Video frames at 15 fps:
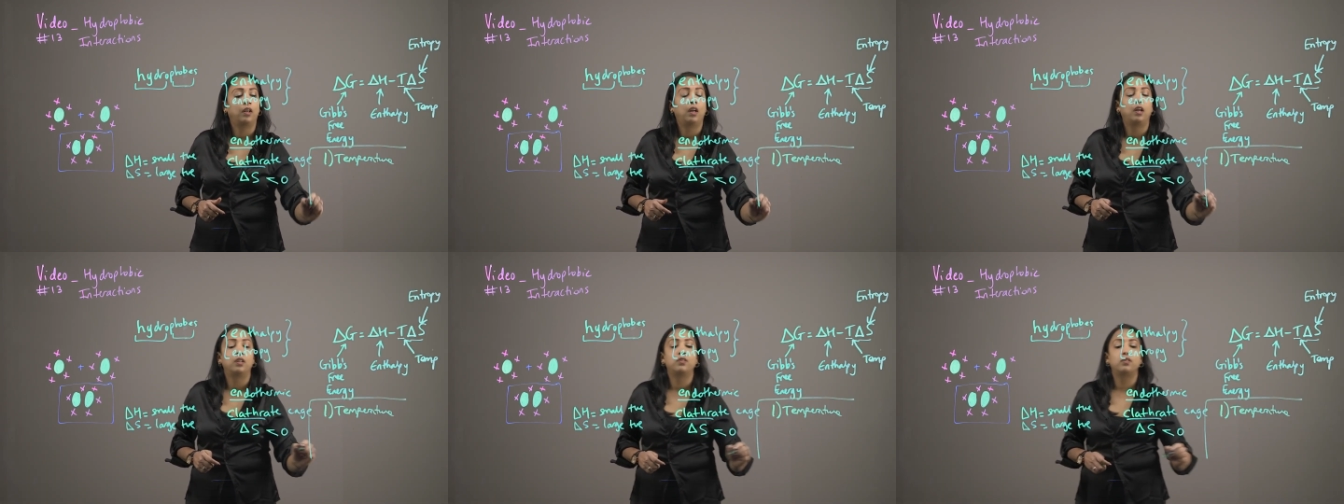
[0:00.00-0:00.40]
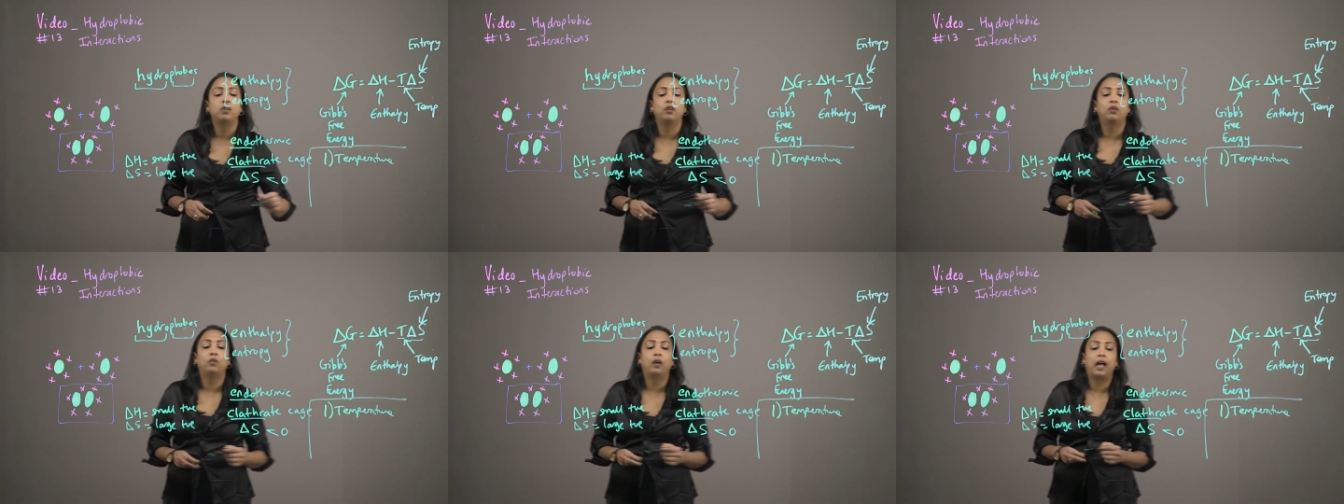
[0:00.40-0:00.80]

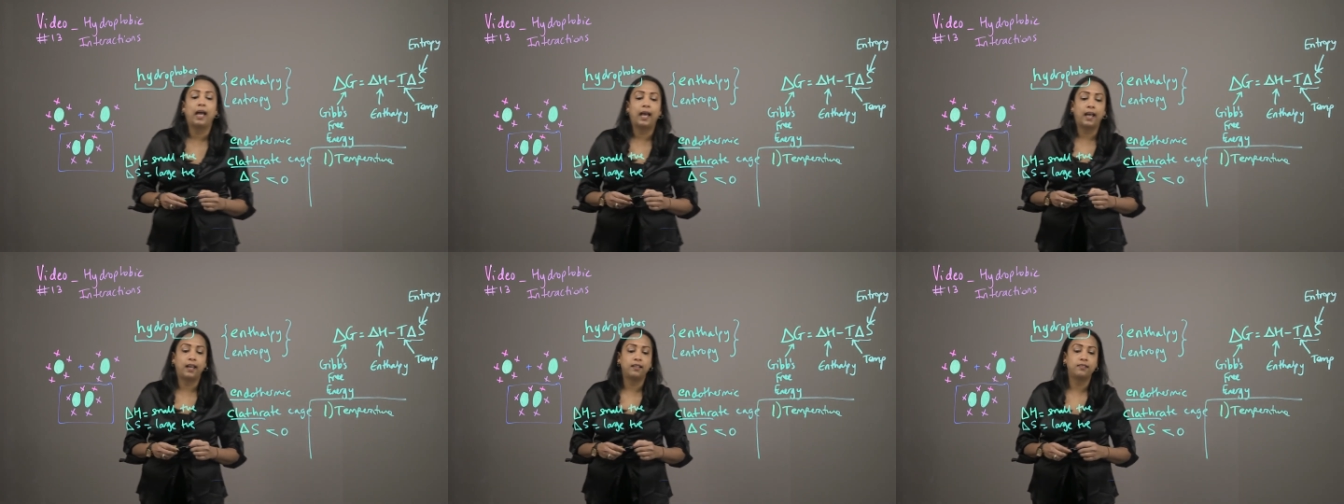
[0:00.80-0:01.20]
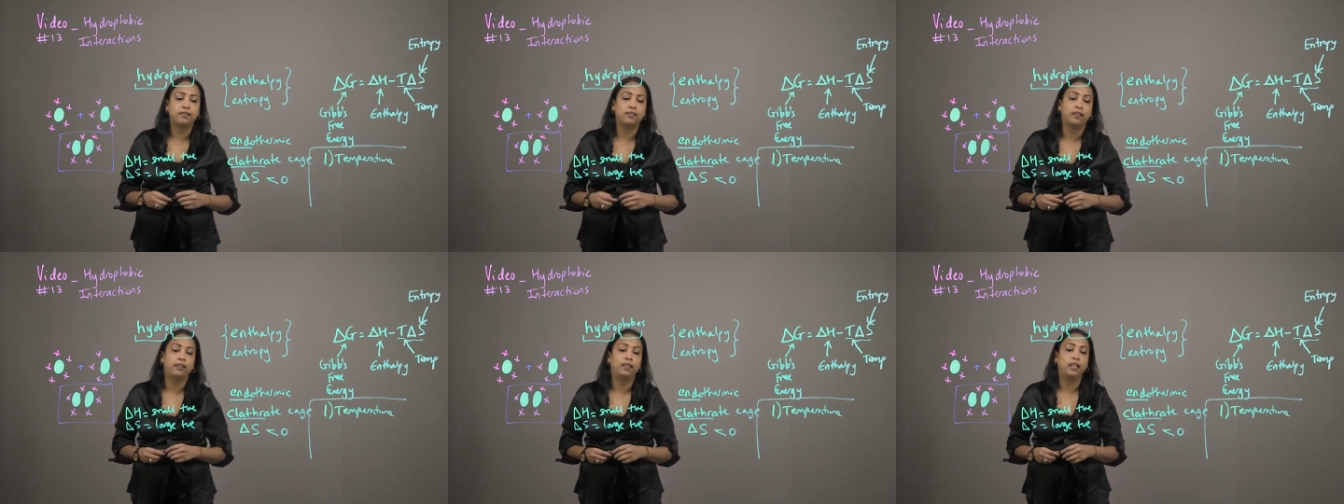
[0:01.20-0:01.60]
So as
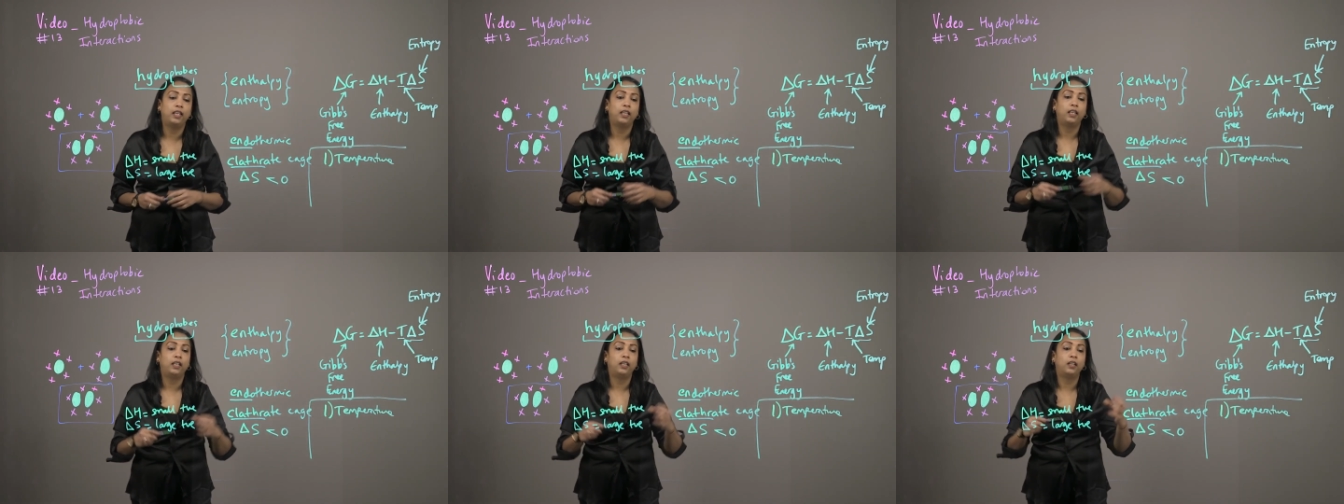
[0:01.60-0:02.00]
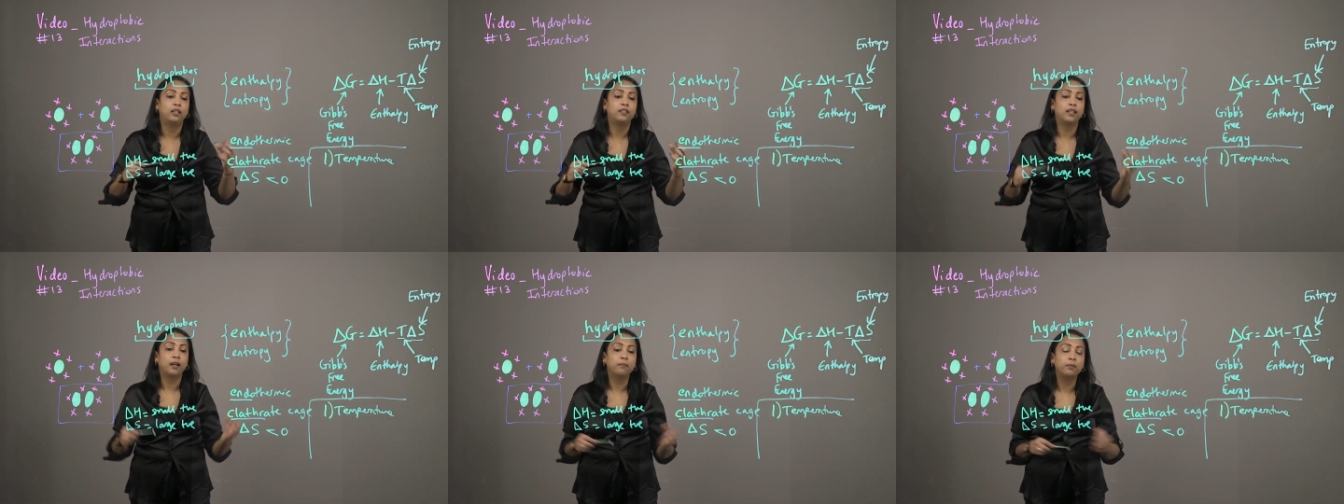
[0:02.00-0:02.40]
the
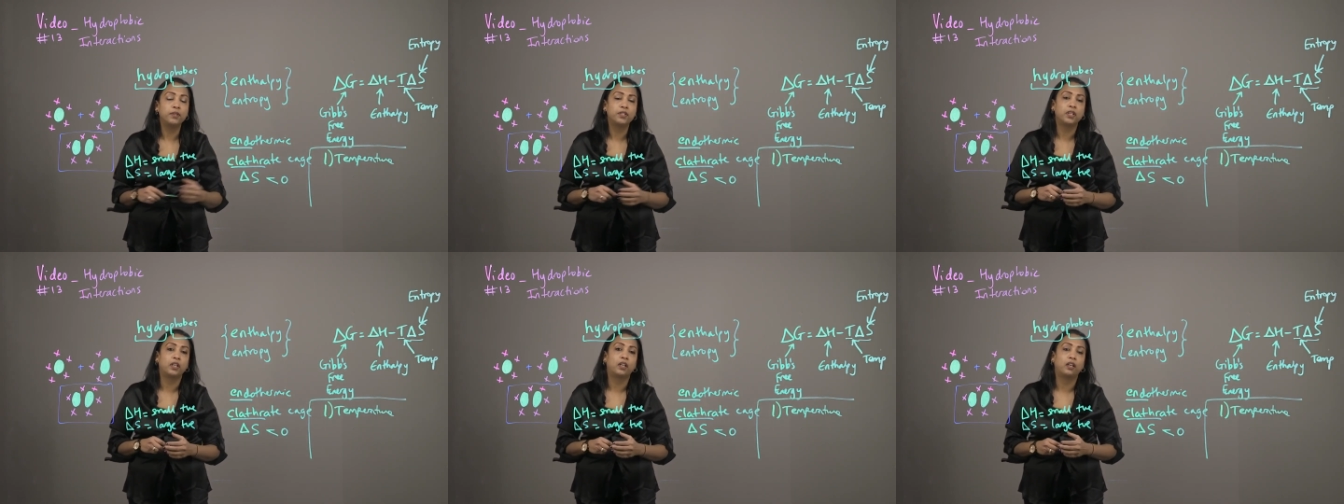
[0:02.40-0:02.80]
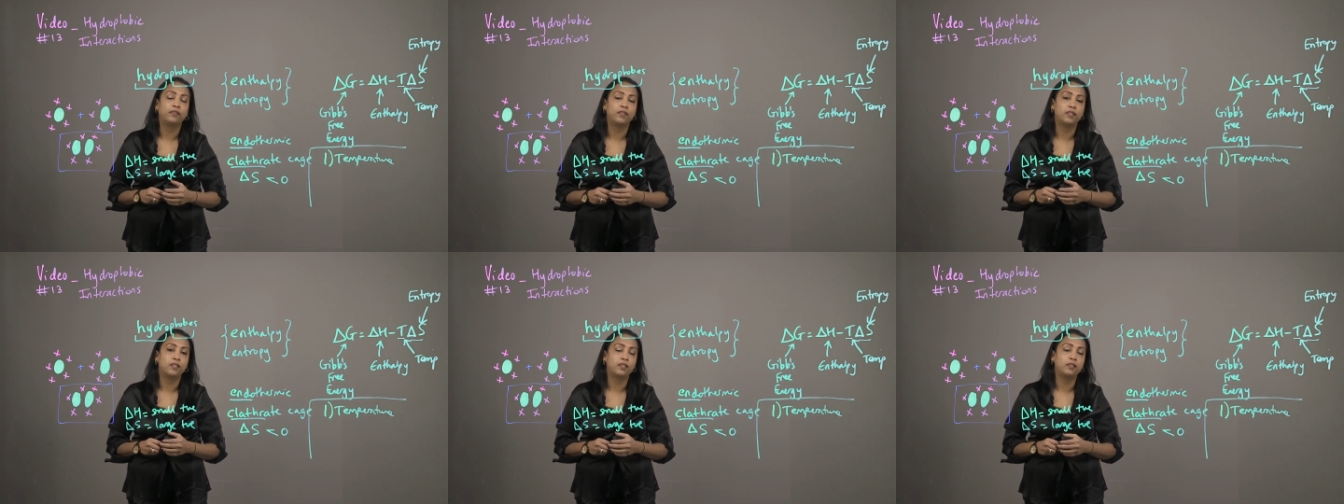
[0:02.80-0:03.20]
temperature of a
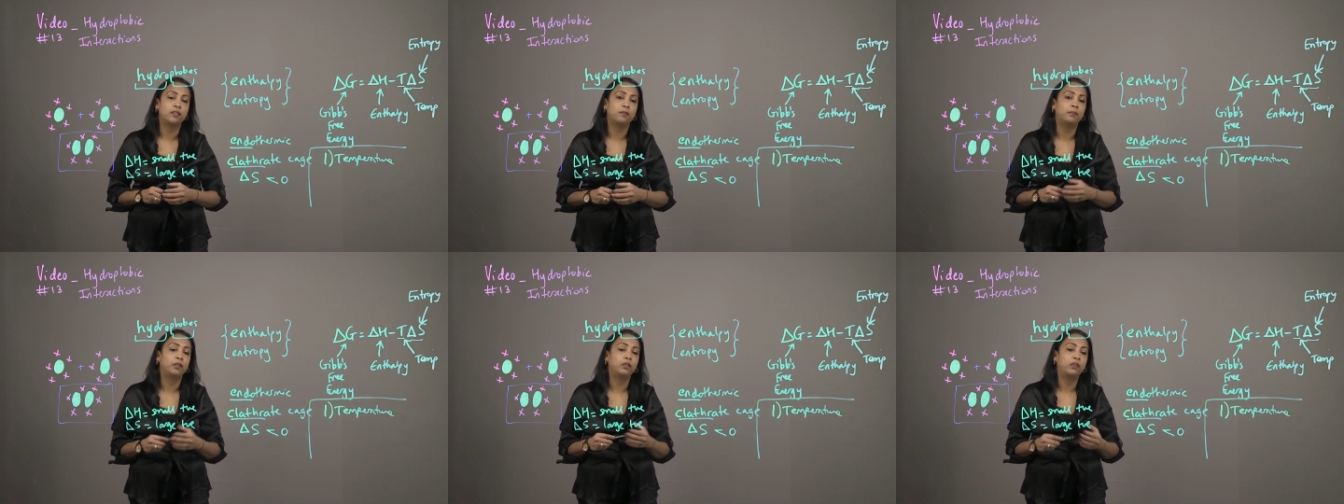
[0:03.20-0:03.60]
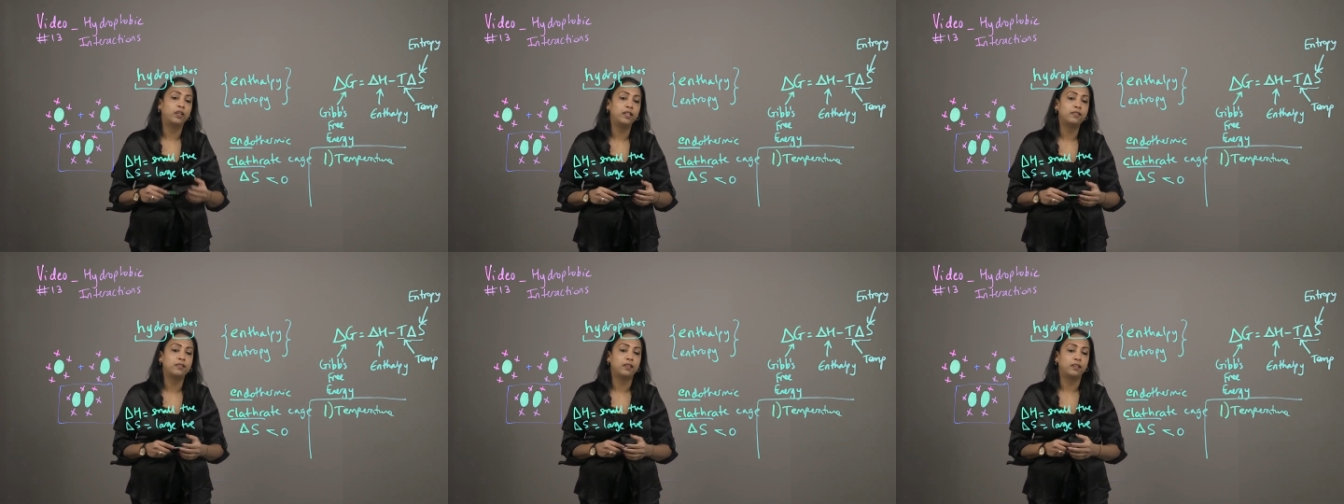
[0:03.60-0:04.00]
system
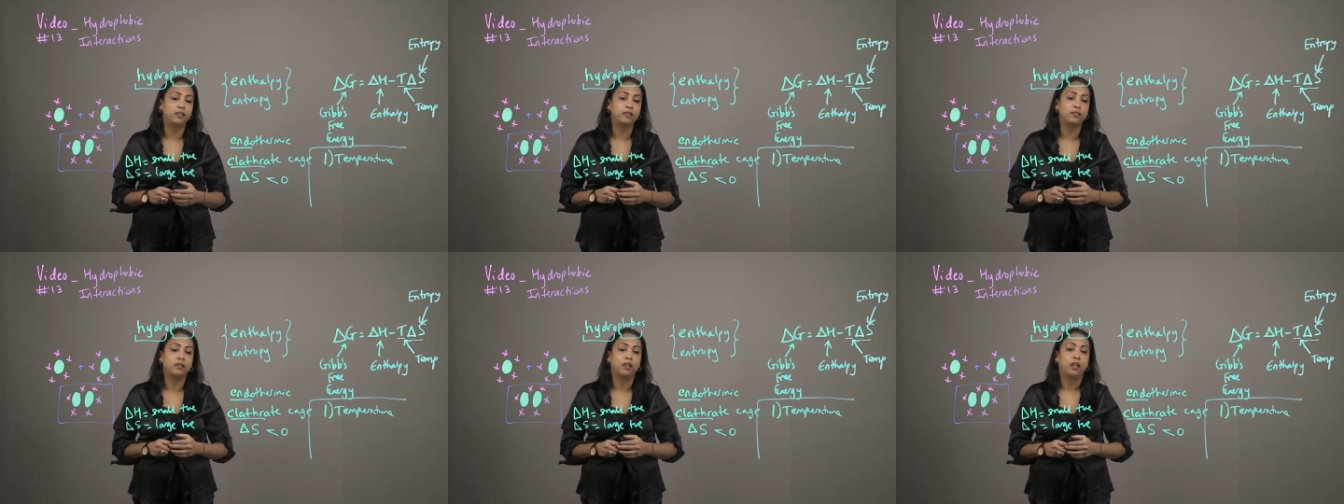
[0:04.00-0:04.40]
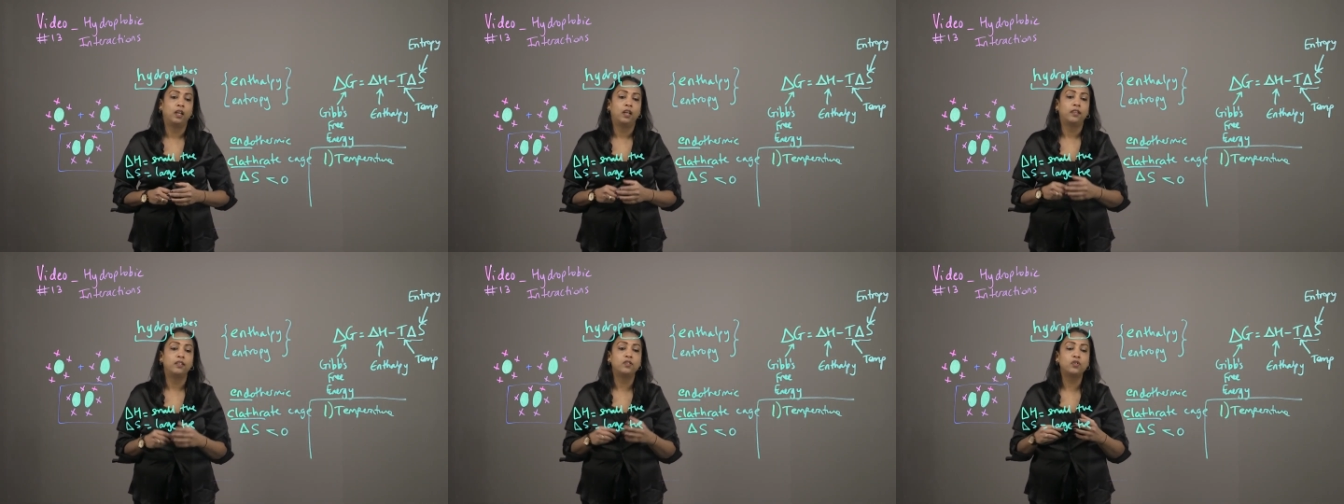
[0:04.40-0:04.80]
increases,
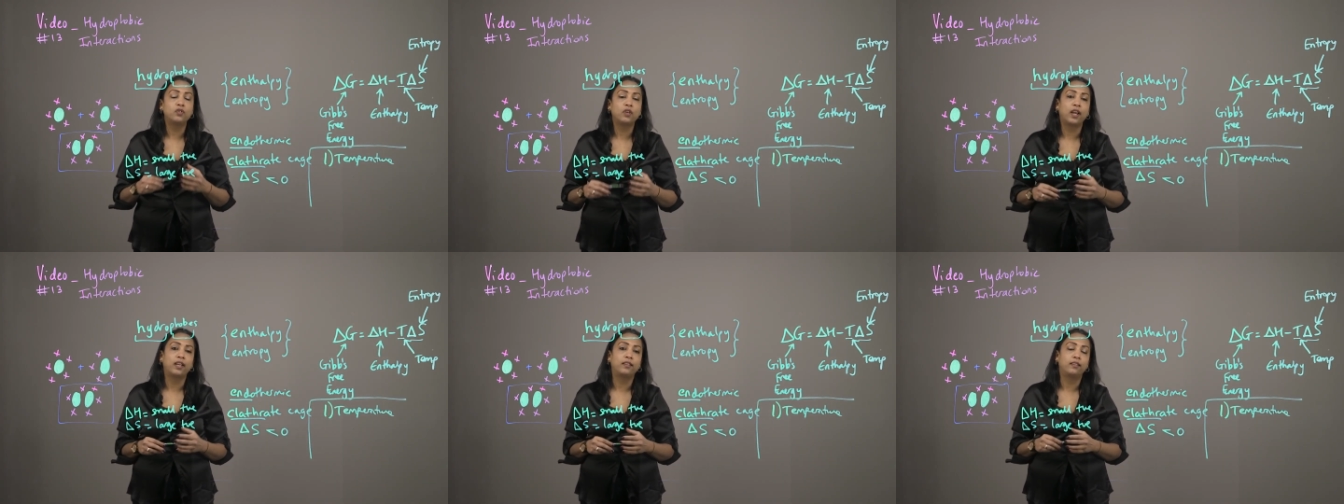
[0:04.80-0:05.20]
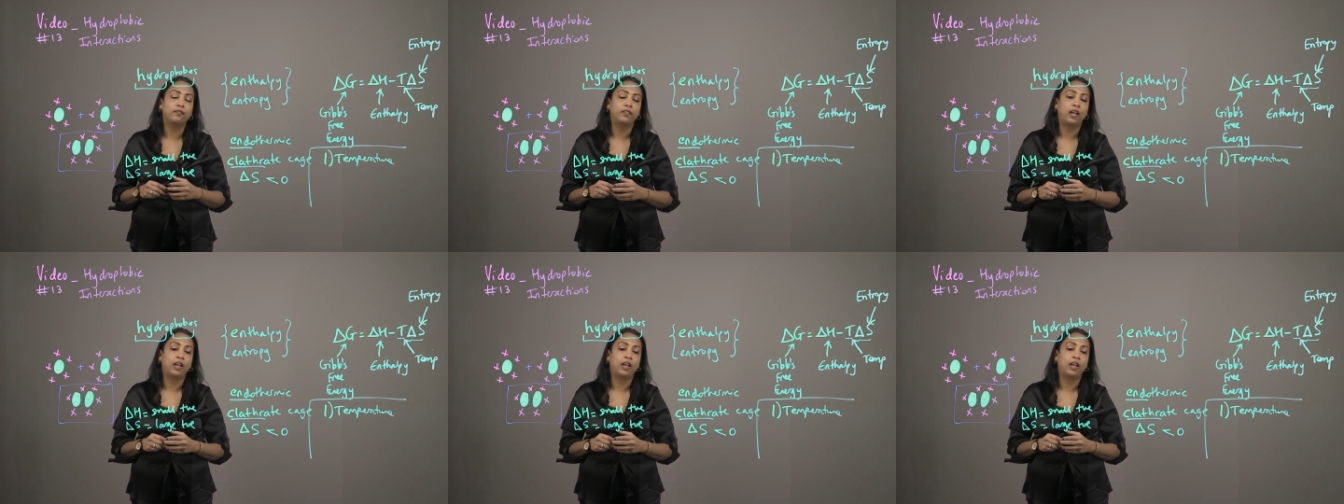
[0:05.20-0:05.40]
the strength of the